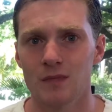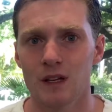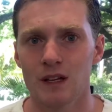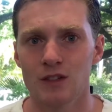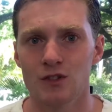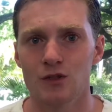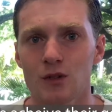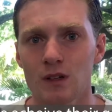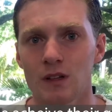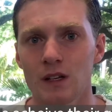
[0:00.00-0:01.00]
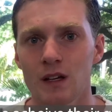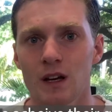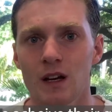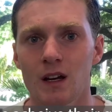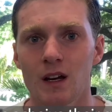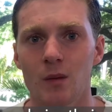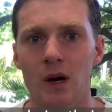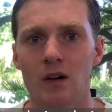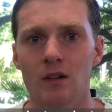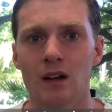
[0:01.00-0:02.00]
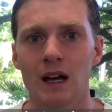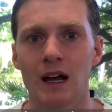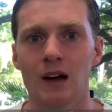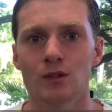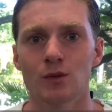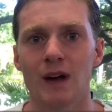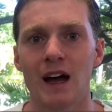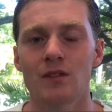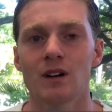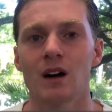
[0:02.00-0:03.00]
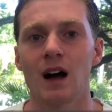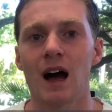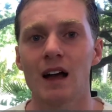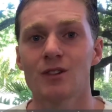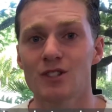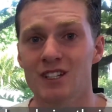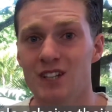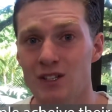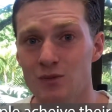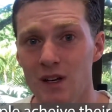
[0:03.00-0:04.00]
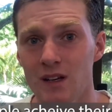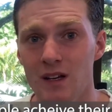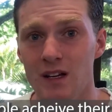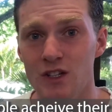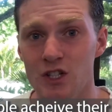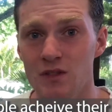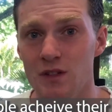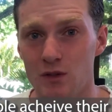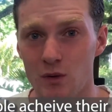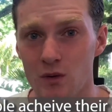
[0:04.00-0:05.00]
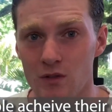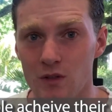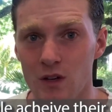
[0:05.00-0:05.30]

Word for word: It's strictly about how to have a higher success rate in achieving your goals.